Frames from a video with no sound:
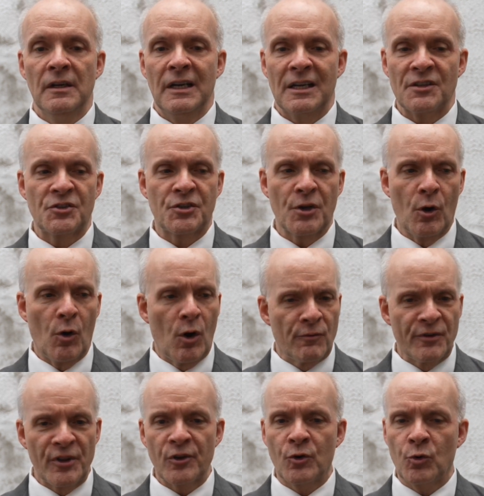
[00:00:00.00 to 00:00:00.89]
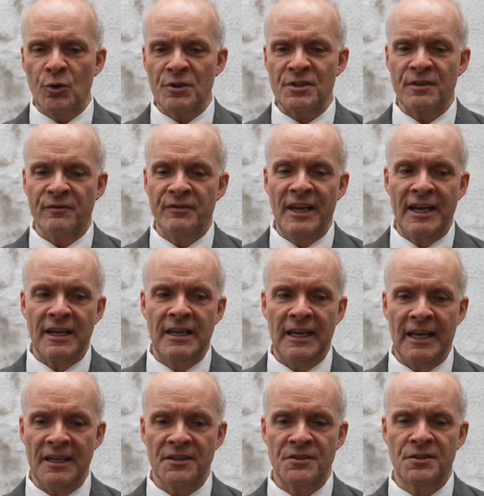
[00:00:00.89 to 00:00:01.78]
And so over the course of
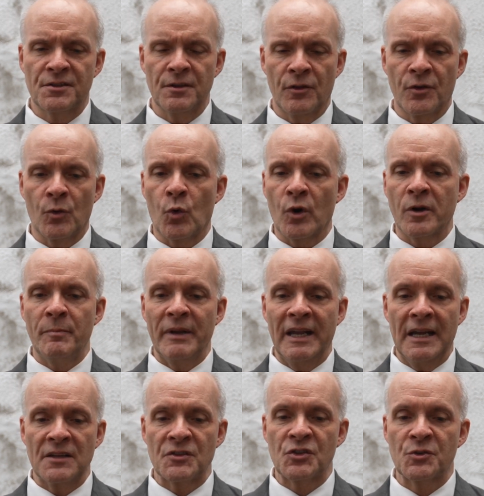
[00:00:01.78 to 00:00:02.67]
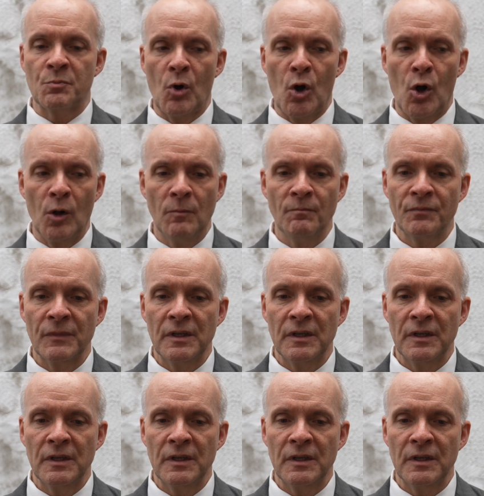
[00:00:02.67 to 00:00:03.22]
decades, the work began small